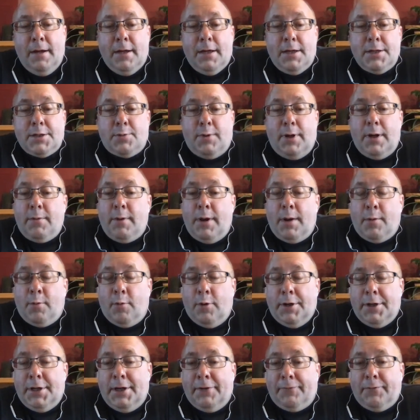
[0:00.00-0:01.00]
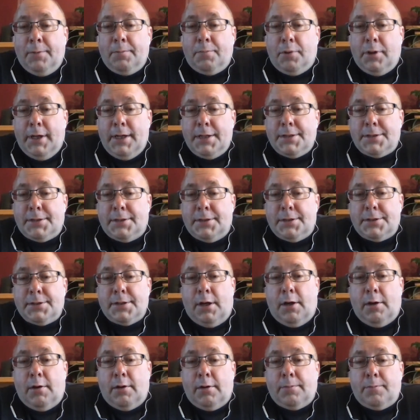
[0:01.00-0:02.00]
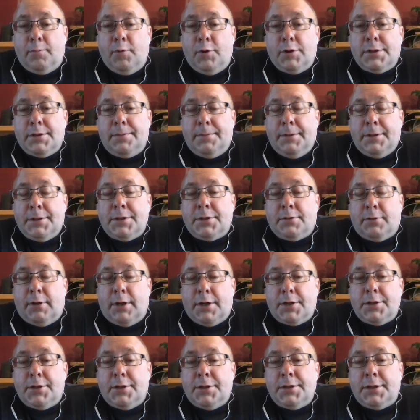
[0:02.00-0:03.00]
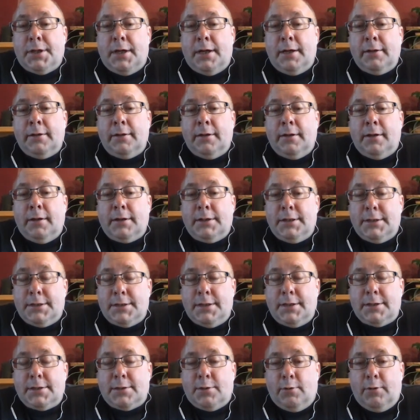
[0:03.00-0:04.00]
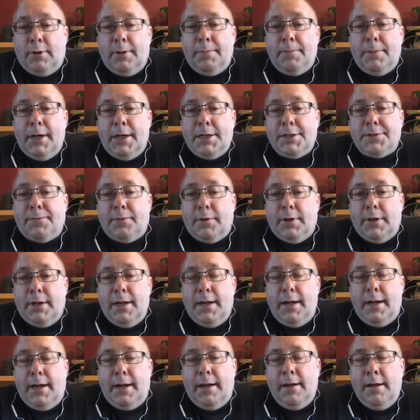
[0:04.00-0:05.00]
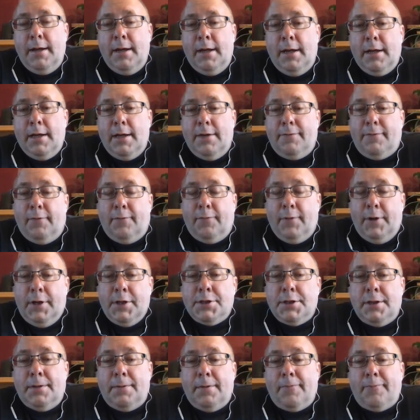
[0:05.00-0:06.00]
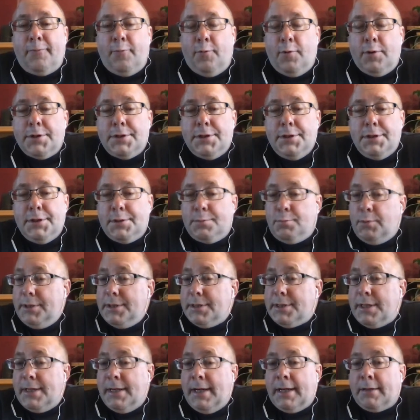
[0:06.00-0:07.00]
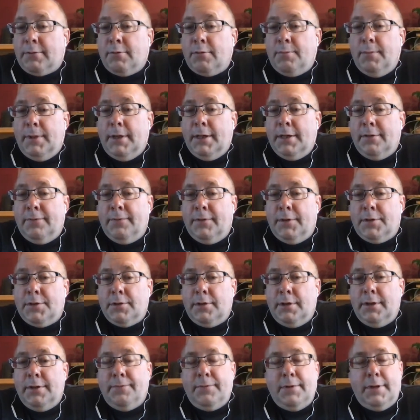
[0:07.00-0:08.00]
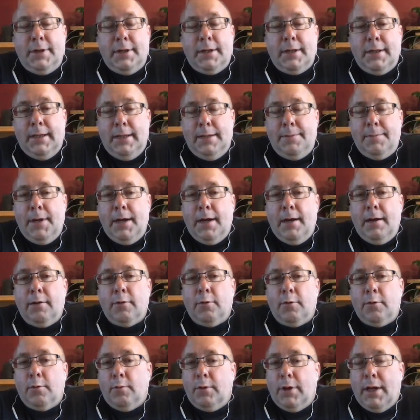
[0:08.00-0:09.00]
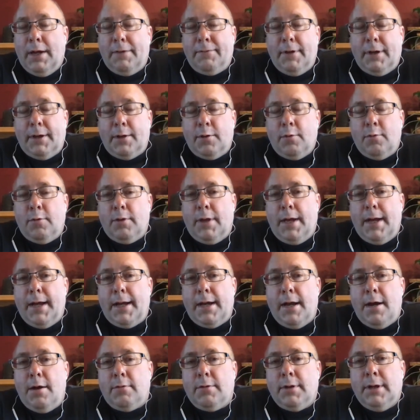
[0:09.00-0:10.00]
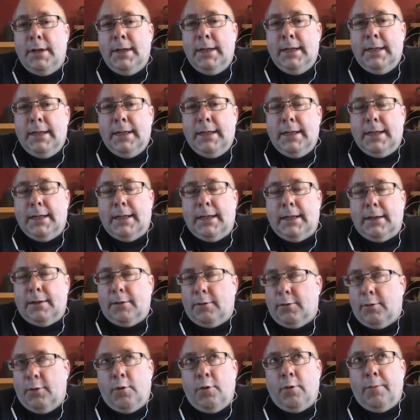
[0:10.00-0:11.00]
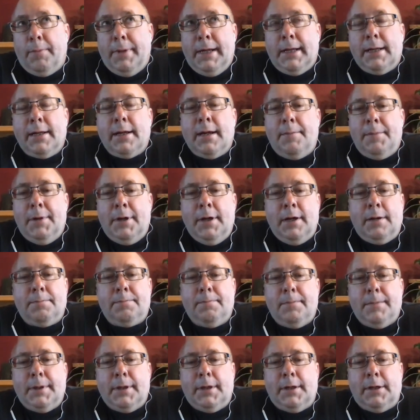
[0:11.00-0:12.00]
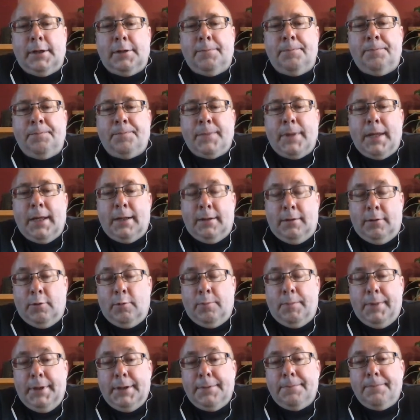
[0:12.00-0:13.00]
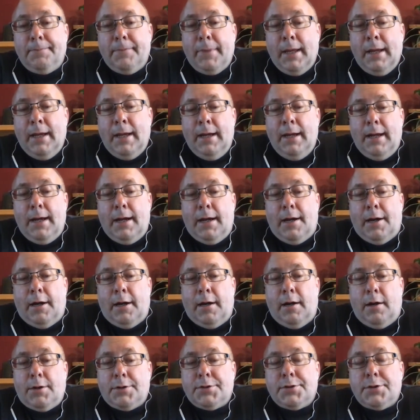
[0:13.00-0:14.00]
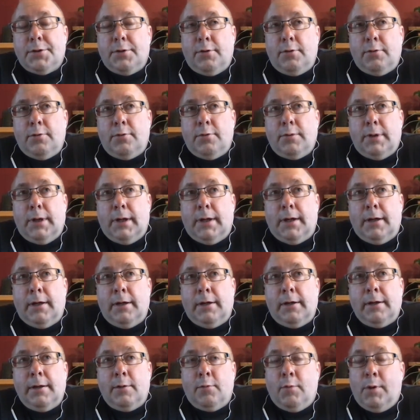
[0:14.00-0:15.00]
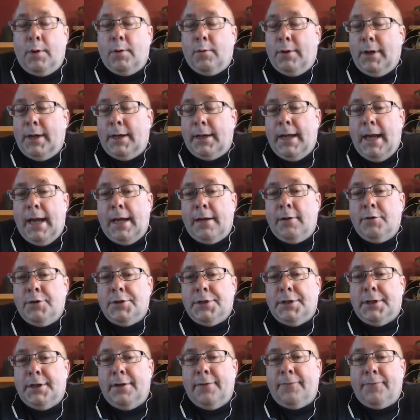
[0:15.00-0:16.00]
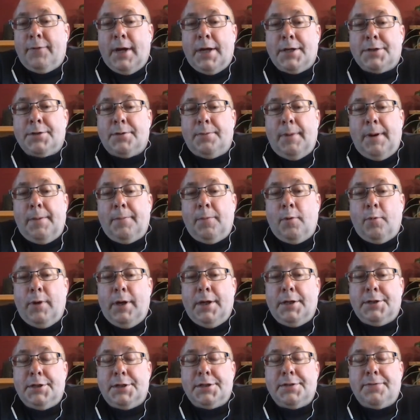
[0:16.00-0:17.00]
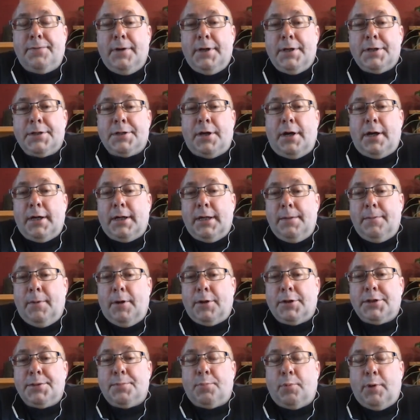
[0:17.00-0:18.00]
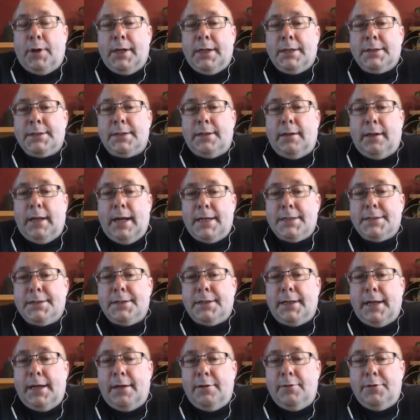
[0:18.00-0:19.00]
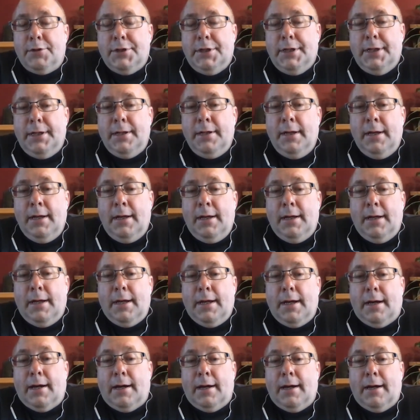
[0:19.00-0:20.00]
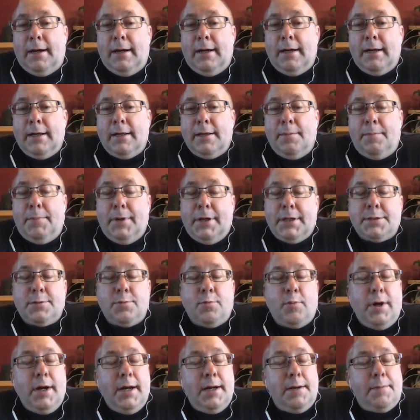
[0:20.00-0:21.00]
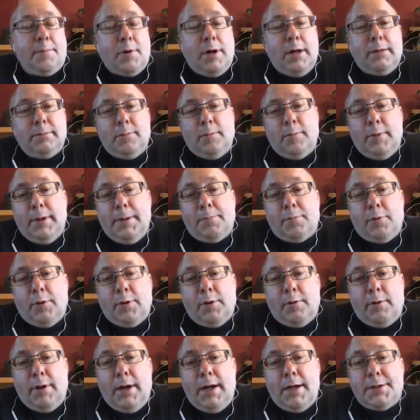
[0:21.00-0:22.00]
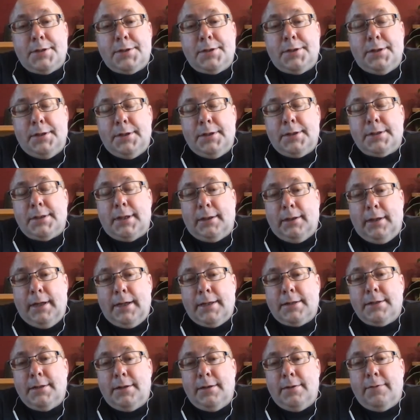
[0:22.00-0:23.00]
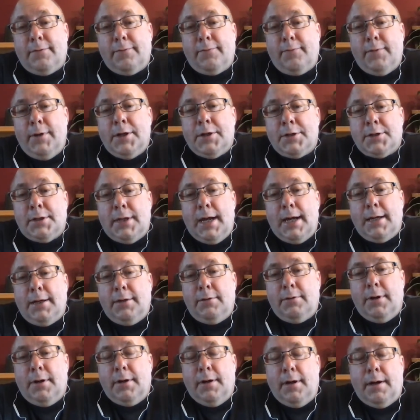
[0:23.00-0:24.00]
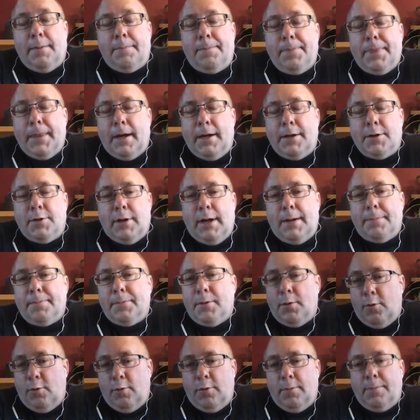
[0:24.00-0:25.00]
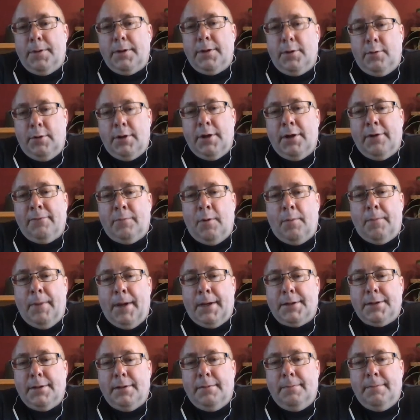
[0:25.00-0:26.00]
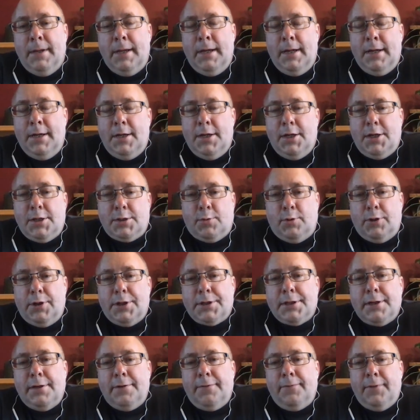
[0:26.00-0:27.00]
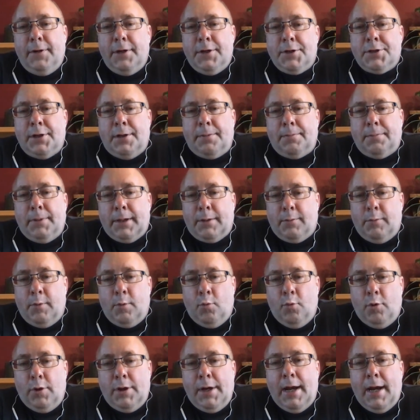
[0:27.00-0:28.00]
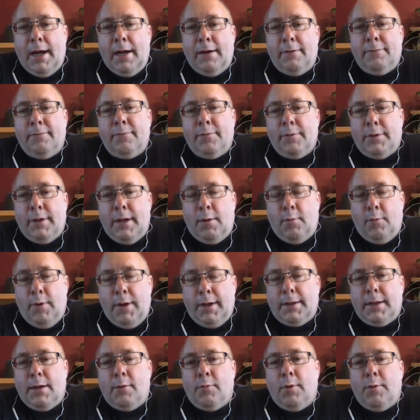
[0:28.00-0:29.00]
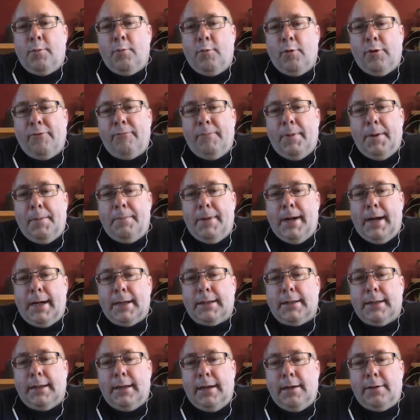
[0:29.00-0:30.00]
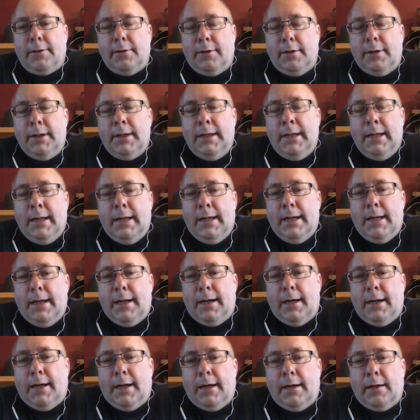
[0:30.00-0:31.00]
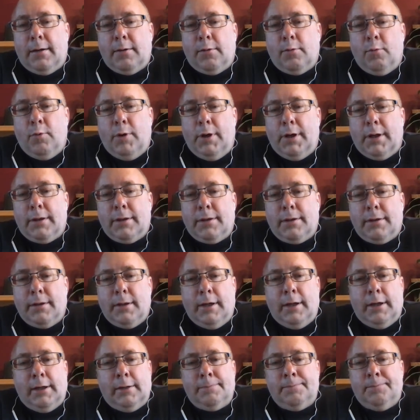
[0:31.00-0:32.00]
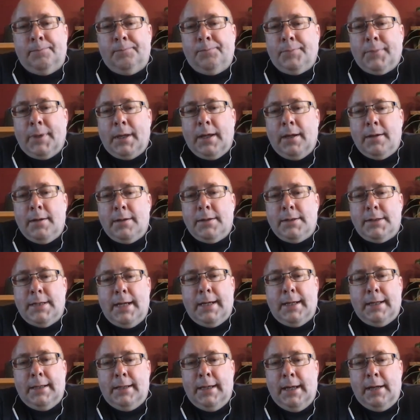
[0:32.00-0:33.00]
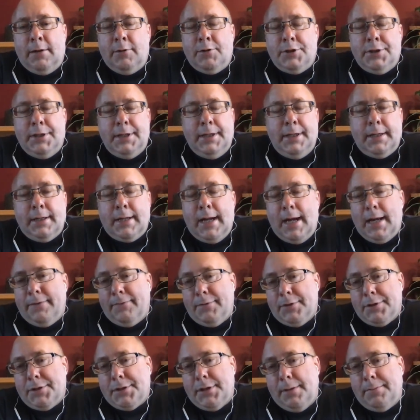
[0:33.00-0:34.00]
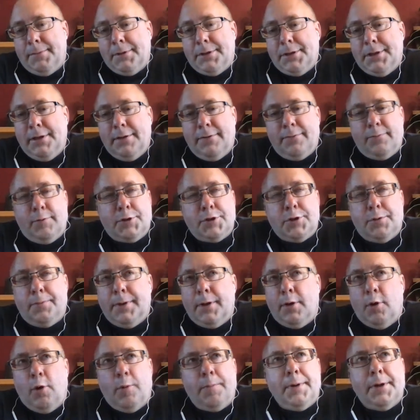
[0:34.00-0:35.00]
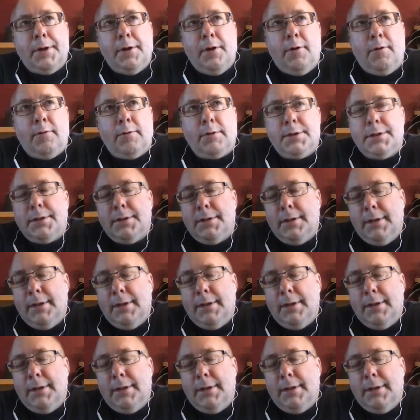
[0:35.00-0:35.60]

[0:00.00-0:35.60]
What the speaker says: So anyway, we're in different places. I'll put some instructions on the distance learning page for today. If you're finishing up forces, please connect with me individually via the email, or we'll have that Google Hangout or Google Meet coming up in a little bit. We were on energy, and if you guys remember, we had just finished talking about springs and elastic energy. The best way to probably progress is I'd like to finish that unit up. I dropped the whole unit of momentum, so we're just going to finish up like we would have that week that we would have been back together with taking the energy kind of a summative, which will be open note,